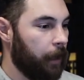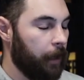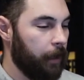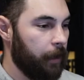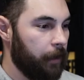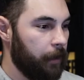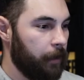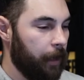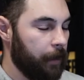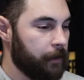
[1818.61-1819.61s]
Uh,
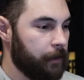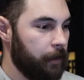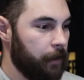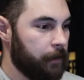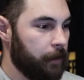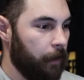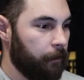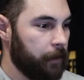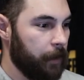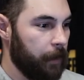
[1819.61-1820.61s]
yeah, it's it's
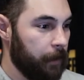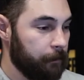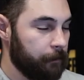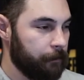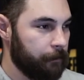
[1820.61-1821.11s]
tough to